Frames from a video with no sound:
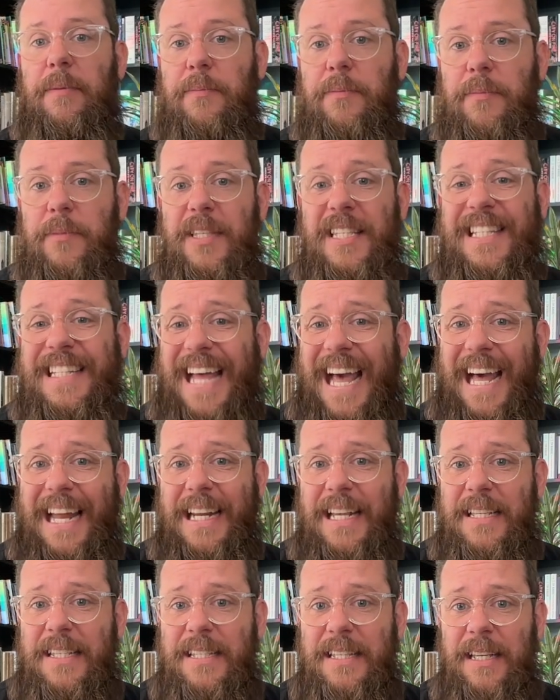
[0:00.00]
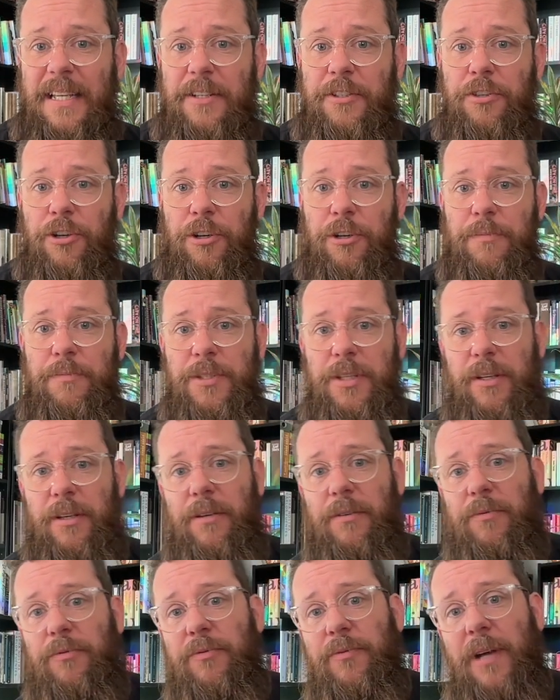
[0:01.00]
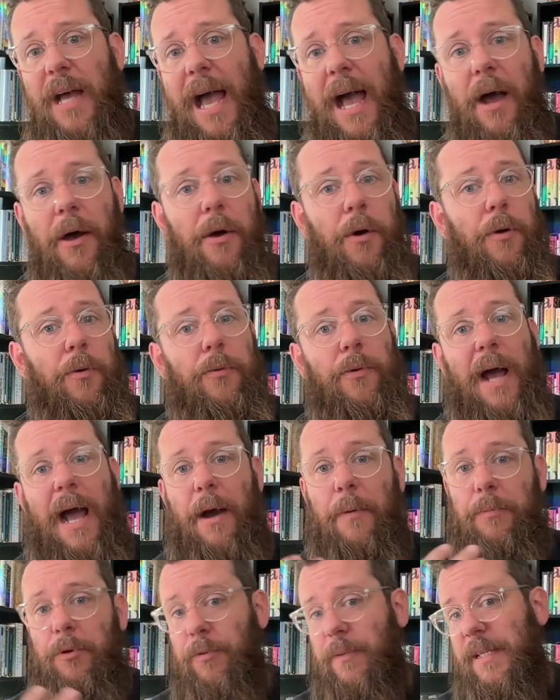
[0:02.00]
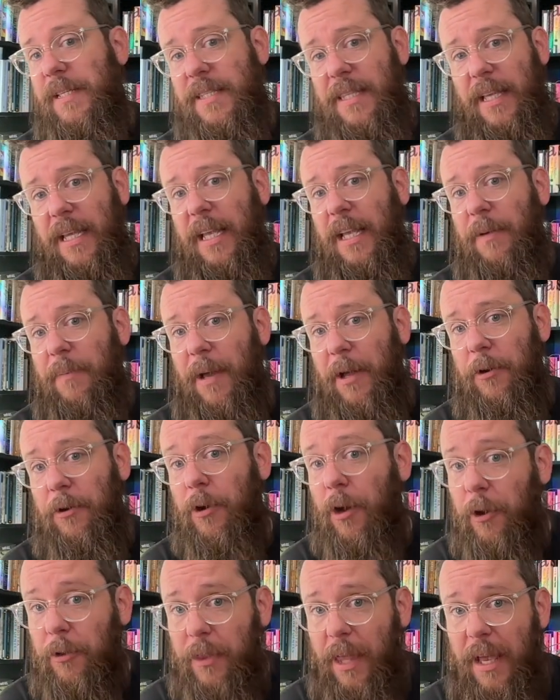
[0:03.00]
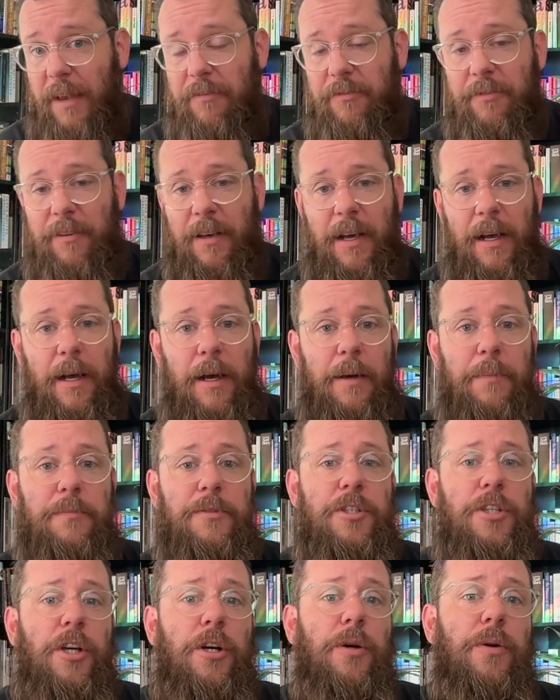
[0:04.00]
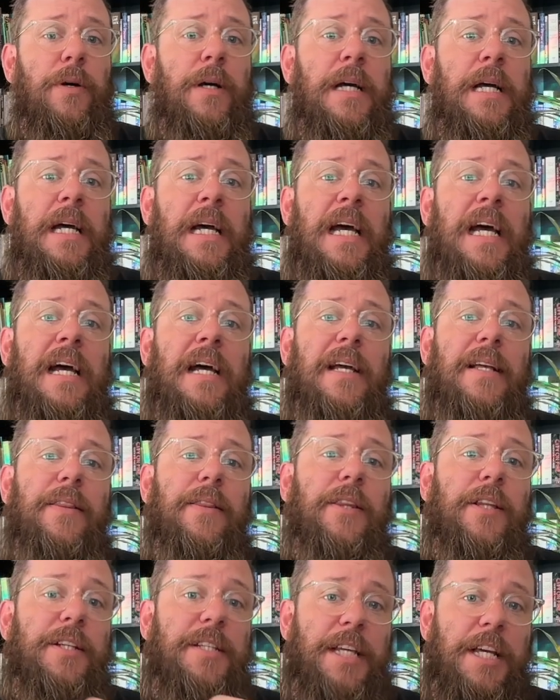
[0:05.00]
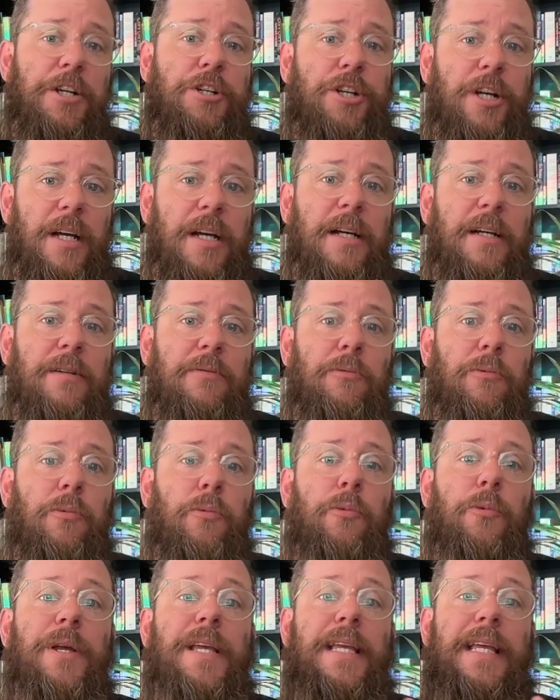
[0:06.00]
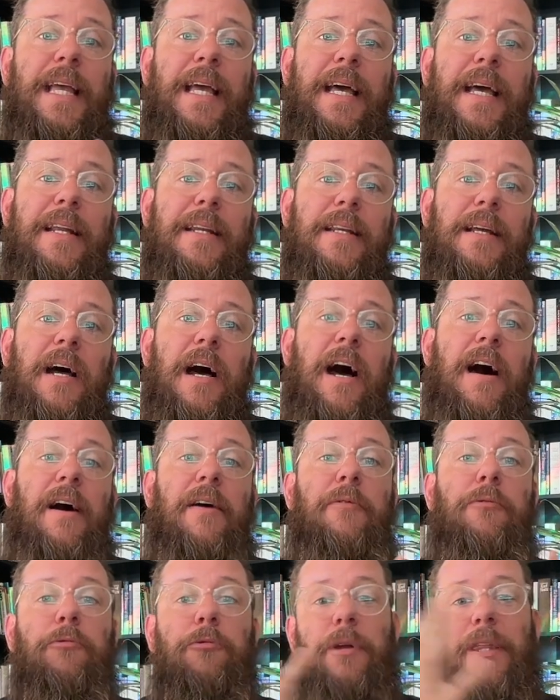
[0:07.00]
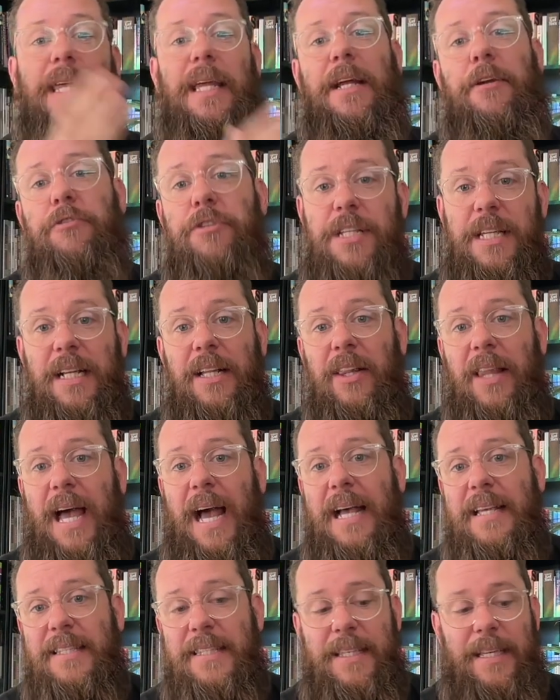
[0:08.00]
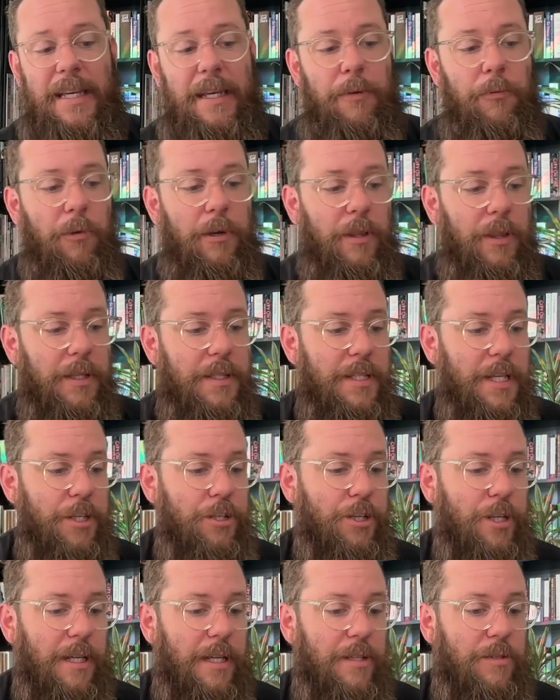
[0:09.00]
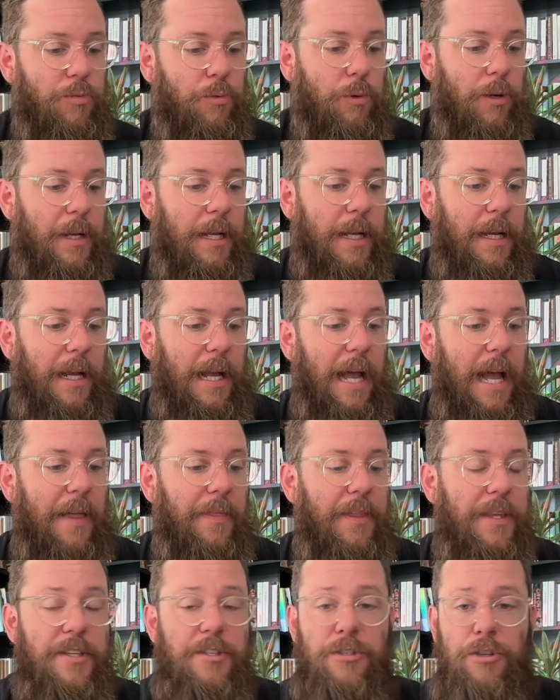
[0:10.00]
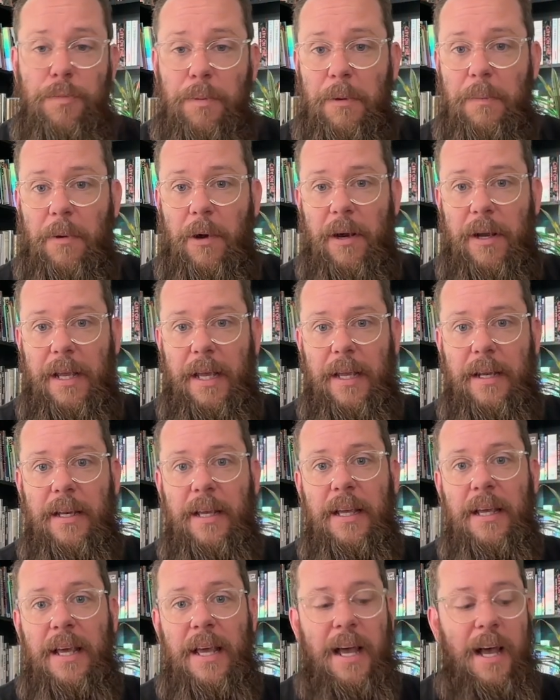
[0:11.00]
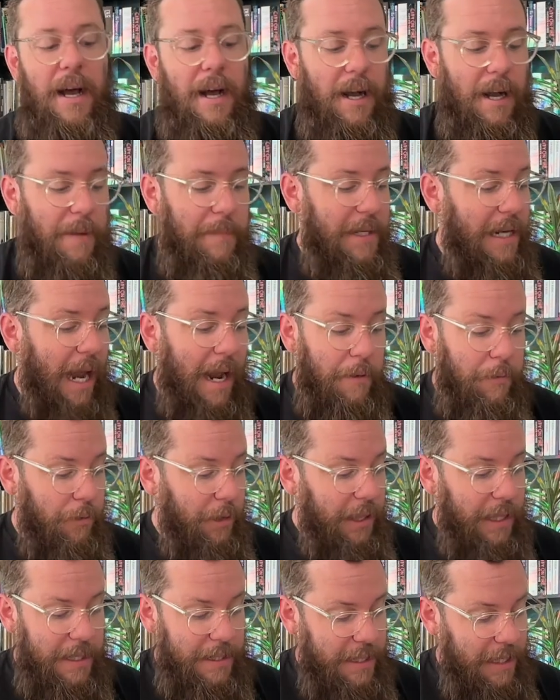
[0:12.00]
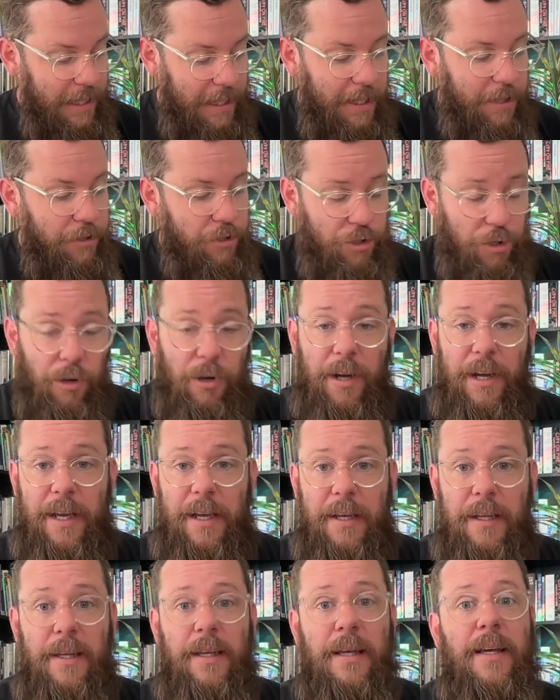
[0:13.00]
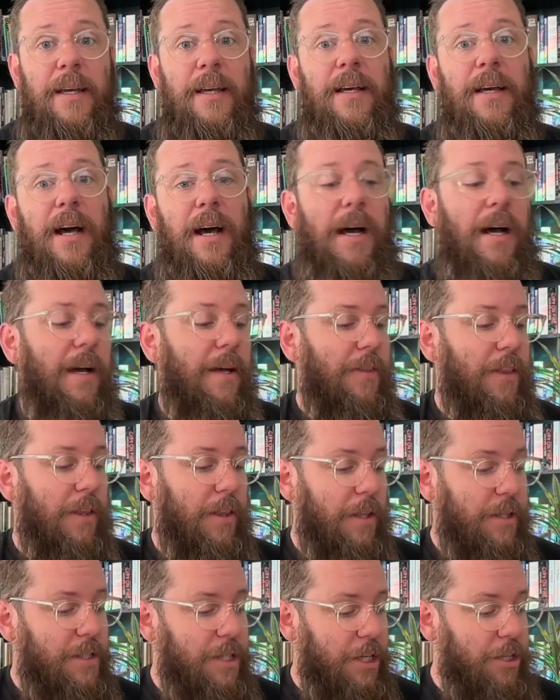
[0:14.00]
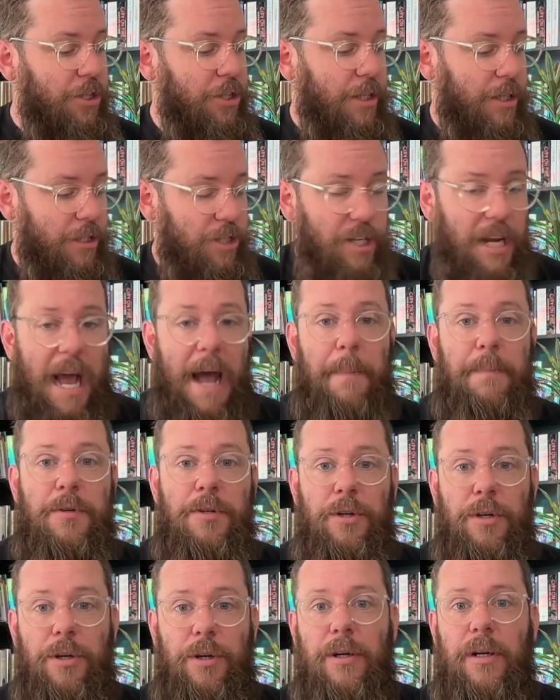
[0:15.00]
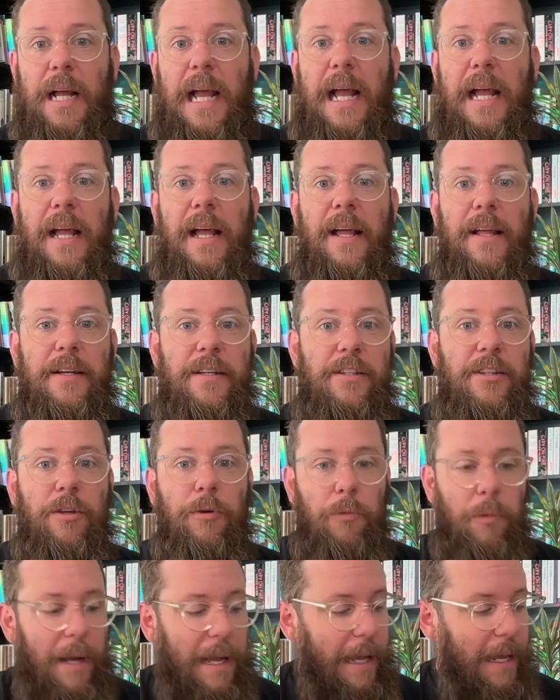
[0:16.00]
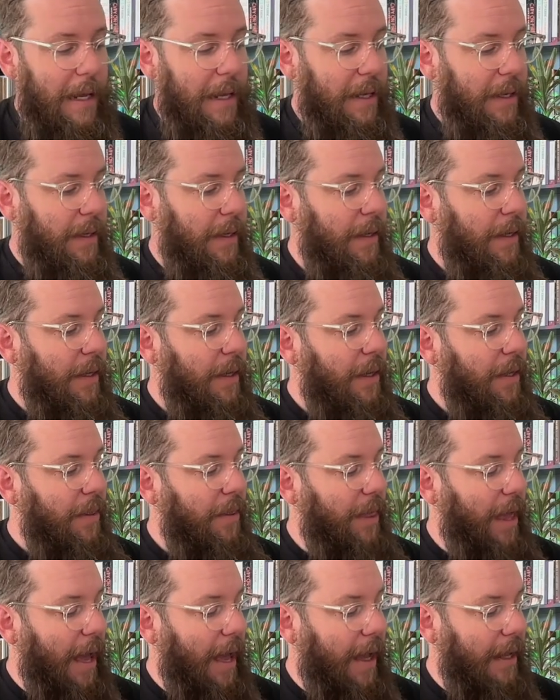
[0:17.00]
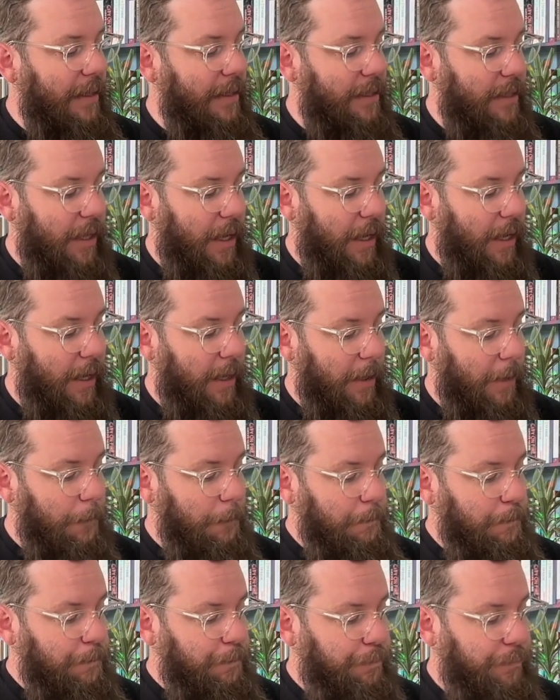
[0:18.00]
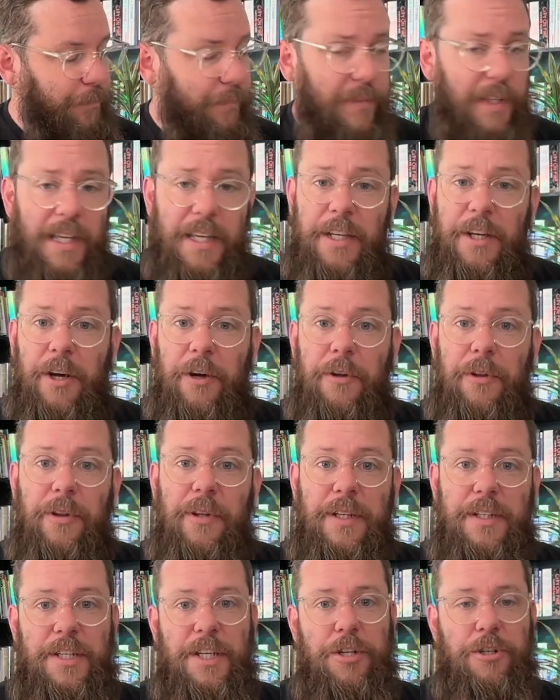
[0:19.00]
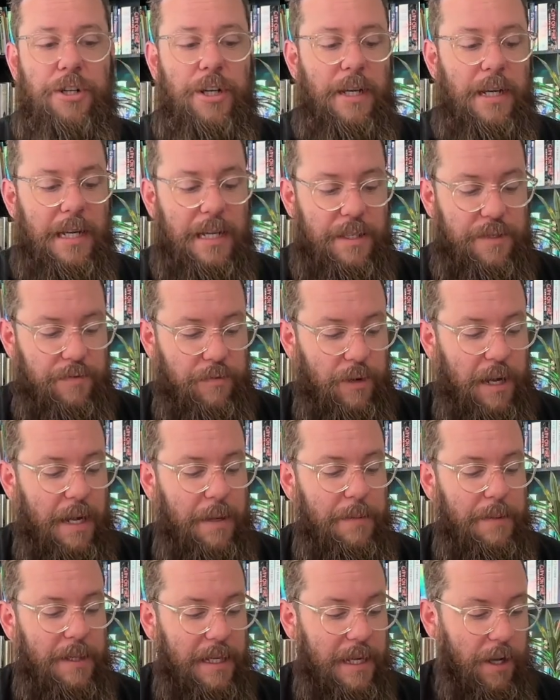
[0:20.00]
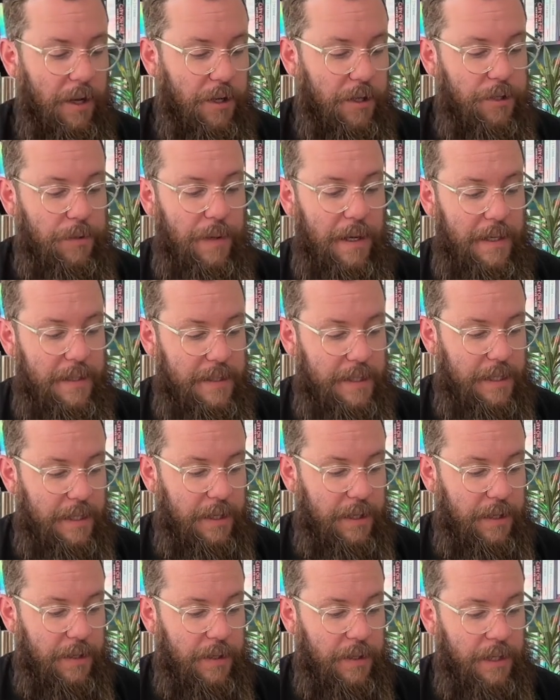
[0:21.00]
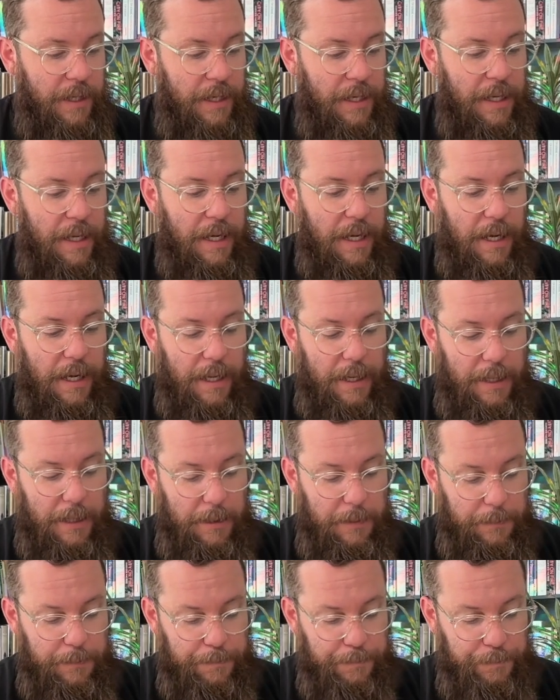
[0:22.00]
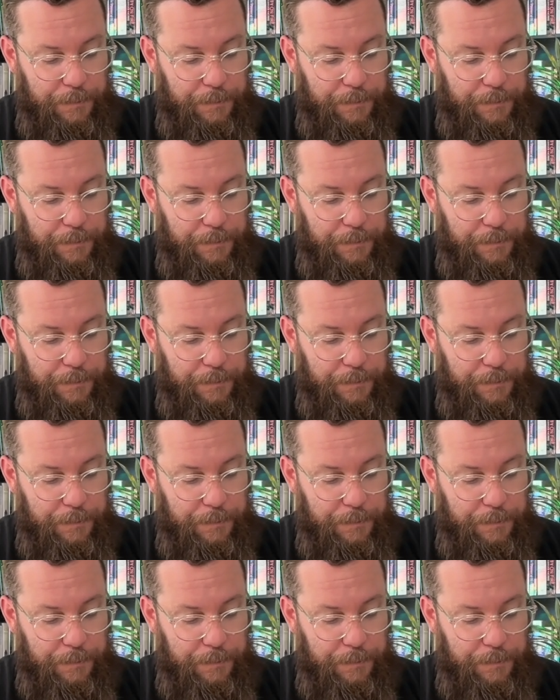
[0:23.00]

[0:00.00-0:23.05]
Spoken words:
status in terms of how Boomy's thinking about her own life. So Letitia, we get a really interesting class thing where Letitia is working at this supermarket. And I really did enjoy the Letitia chapter and the way that, Letitia is framed and characterized here. Um,